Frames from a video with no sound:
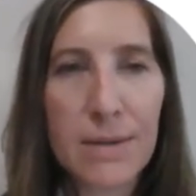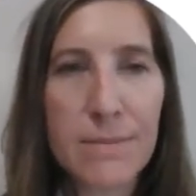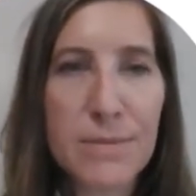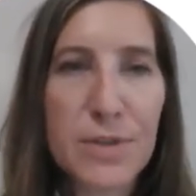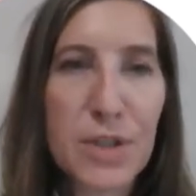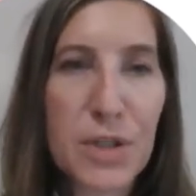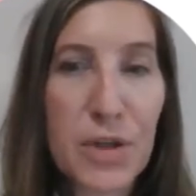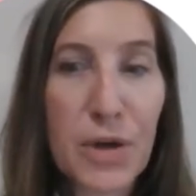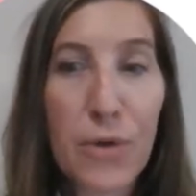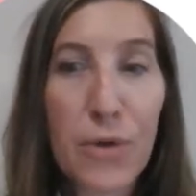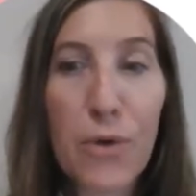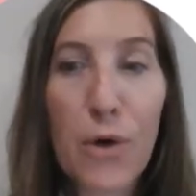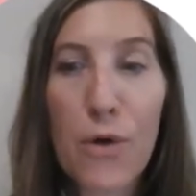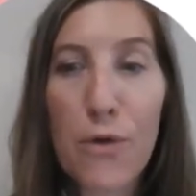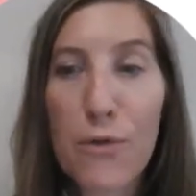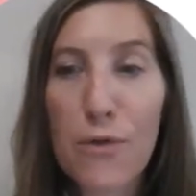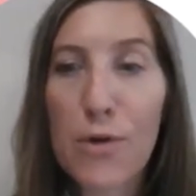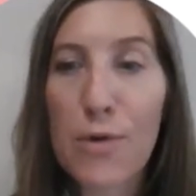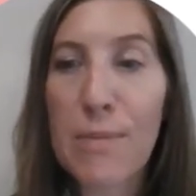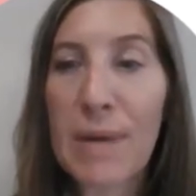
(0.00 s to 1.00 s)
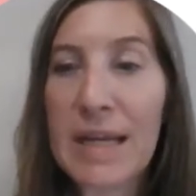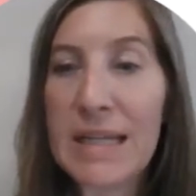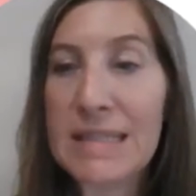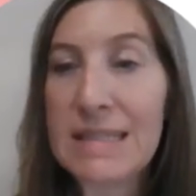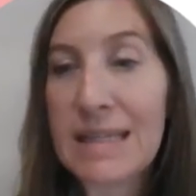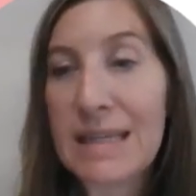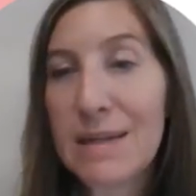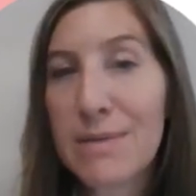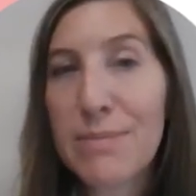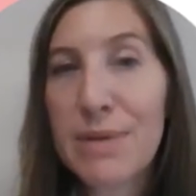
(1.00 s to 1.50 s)
to go over my
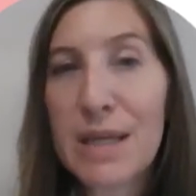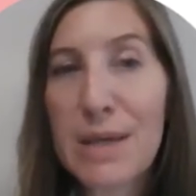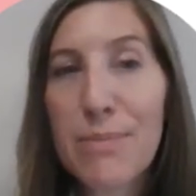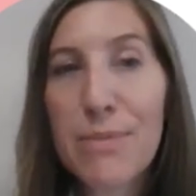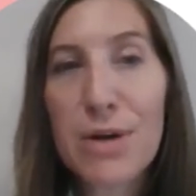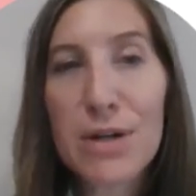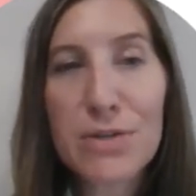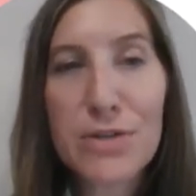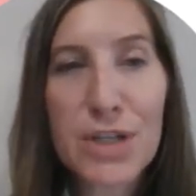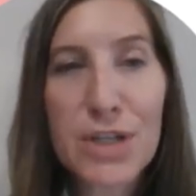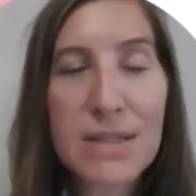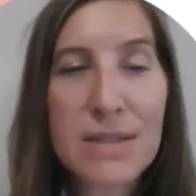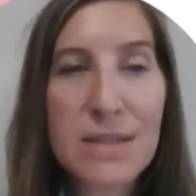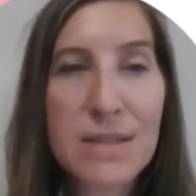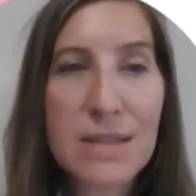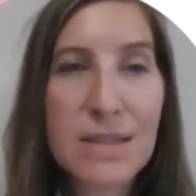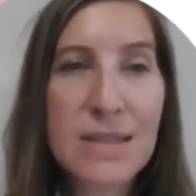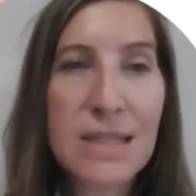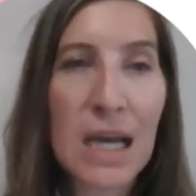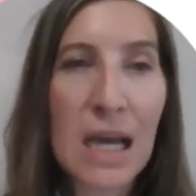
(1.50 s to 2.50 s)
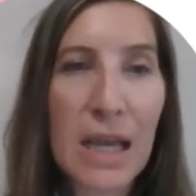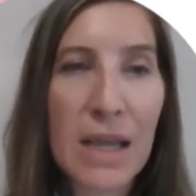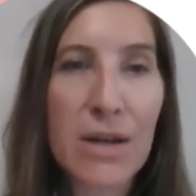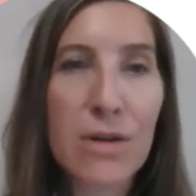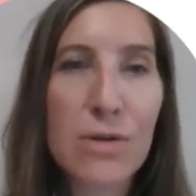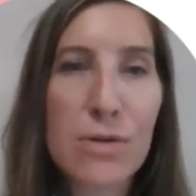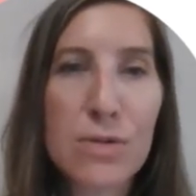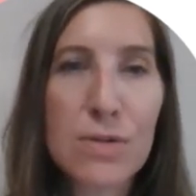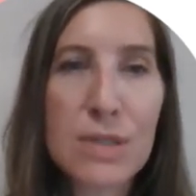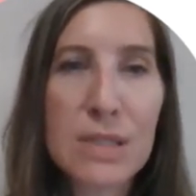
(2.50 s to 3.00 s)
DNP project
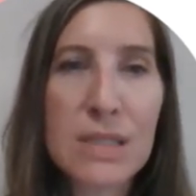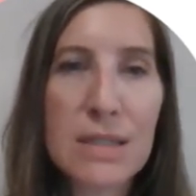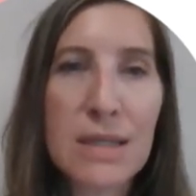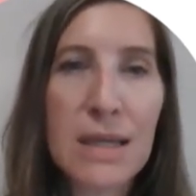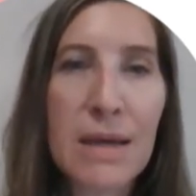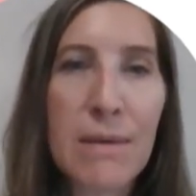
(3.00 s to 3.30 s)
titled